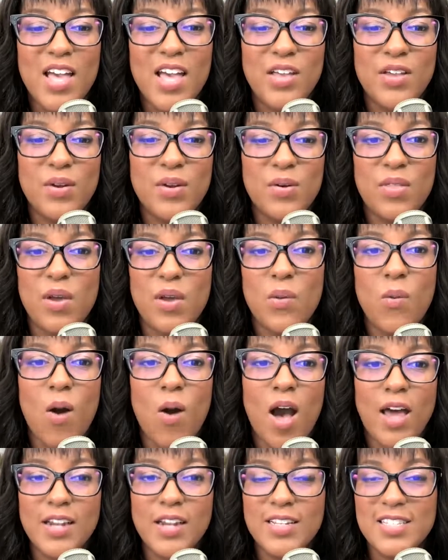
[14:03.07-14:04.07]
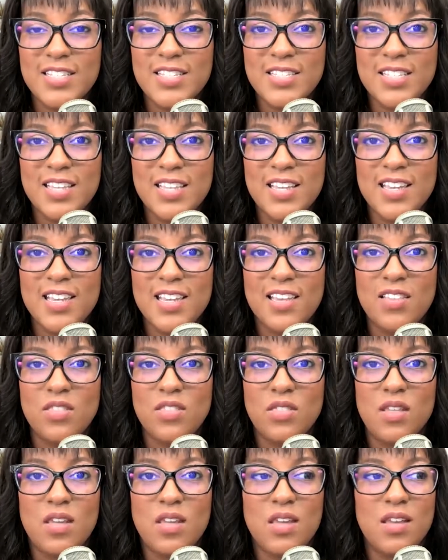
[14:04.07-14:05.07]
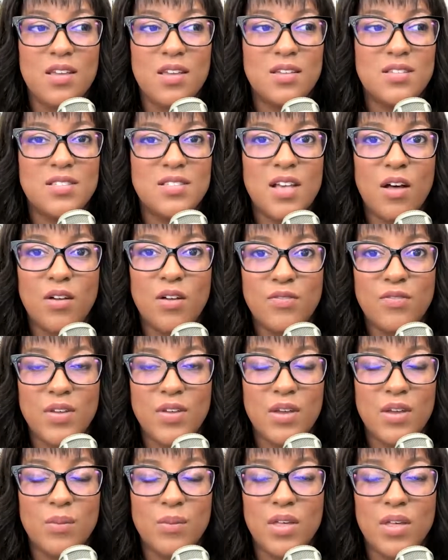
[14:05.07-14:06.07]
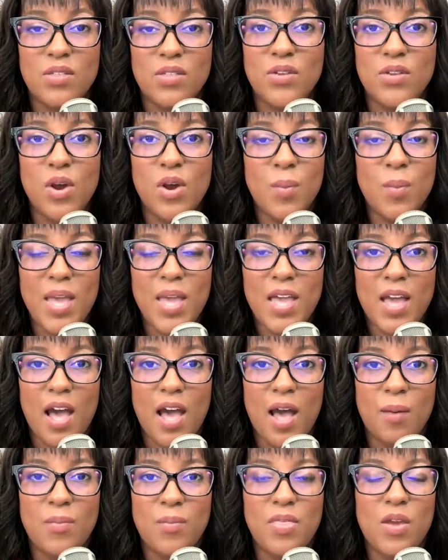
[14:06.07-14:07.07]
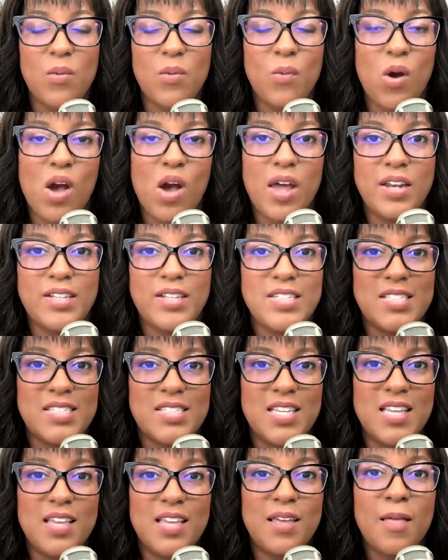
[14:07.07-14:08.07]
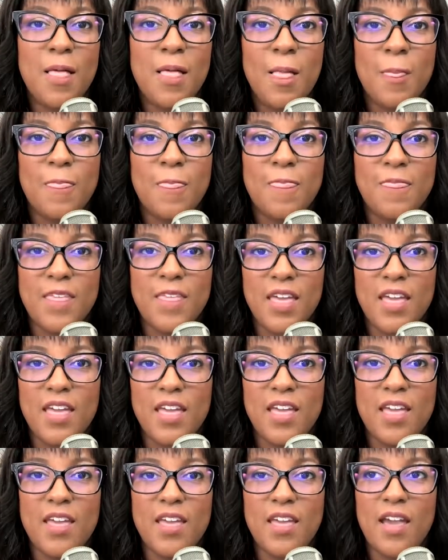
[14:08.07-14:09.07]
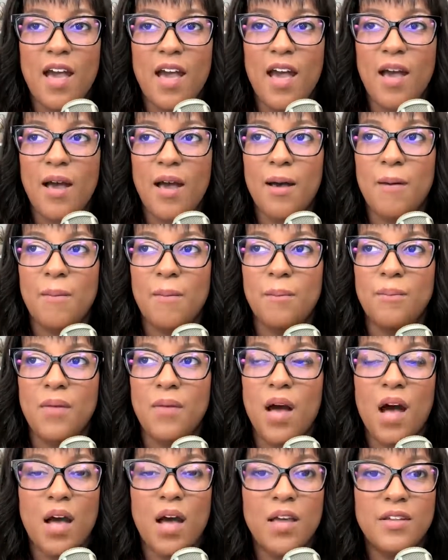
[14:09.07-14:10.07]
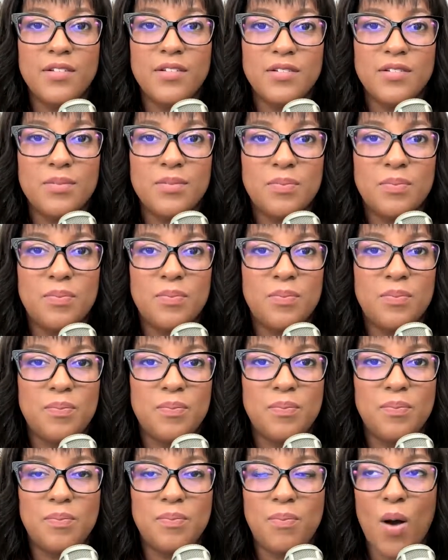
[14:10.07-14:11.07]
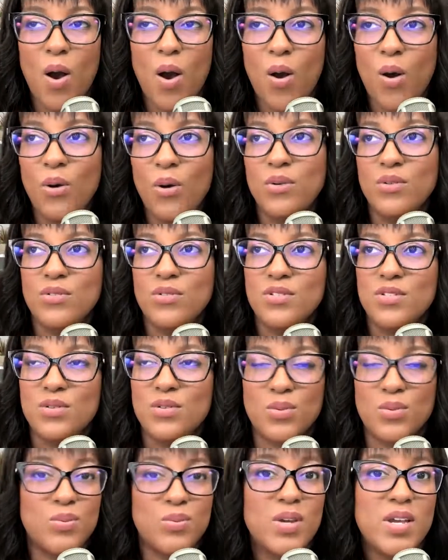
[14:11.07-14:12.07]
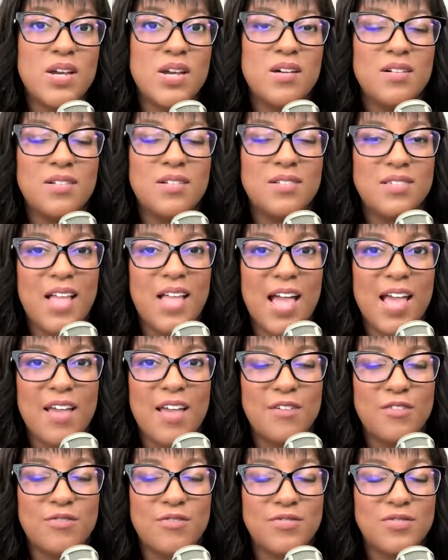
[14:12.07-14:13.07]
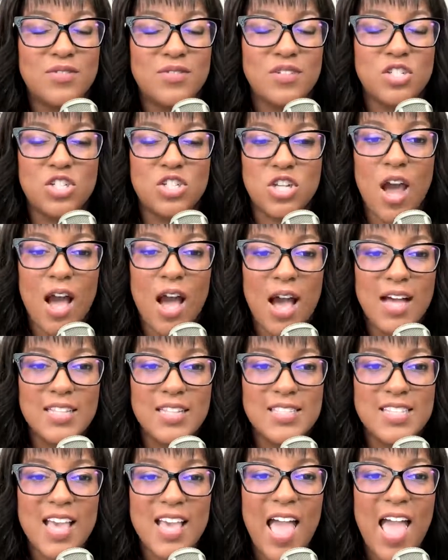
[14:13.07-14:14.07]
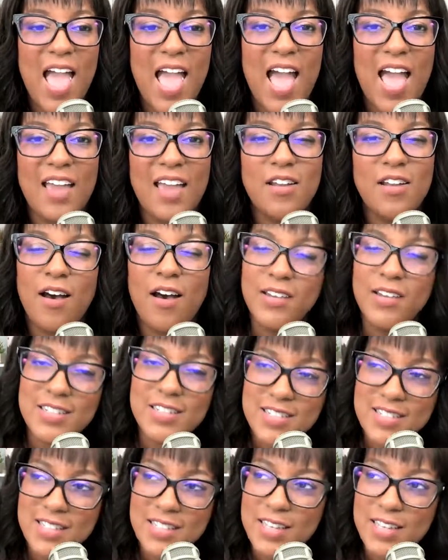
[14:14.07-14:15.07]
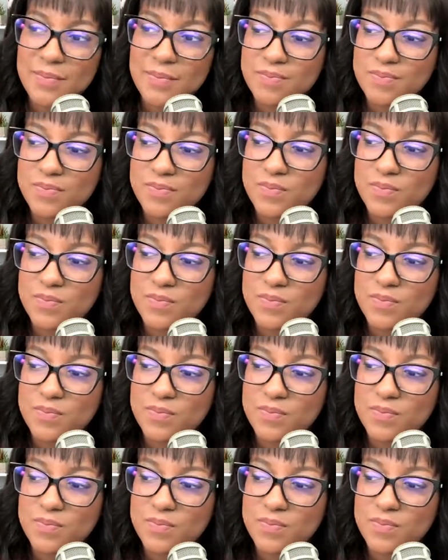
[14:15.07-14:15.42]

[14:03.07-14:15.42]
they want to see the selfie with no makeup. They want to see the unposed real life shots. And honestly,